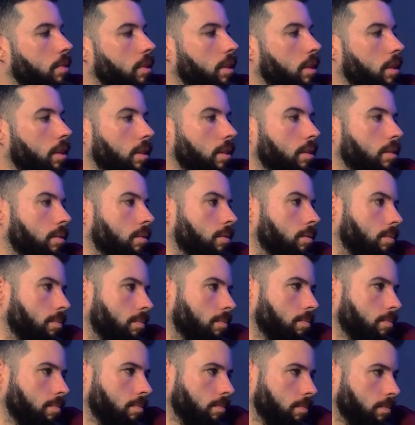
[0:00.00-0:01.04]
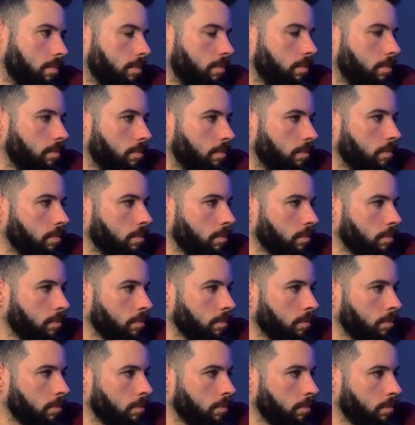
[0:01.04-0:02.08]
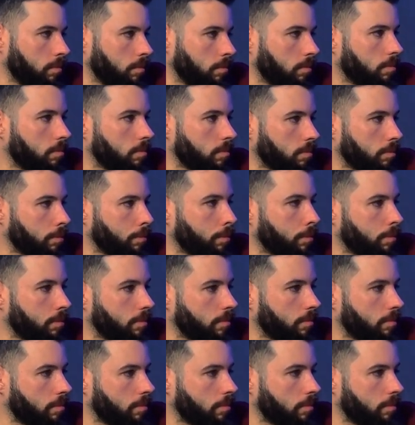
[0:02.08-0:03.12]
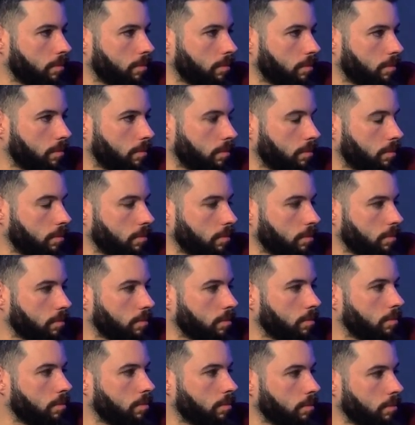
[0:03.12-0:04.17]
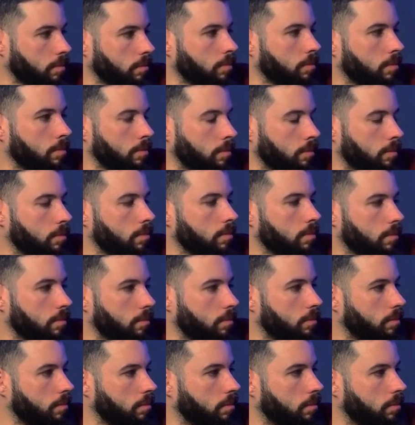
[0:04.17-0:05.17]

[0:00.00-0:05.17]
The person shown says nothing.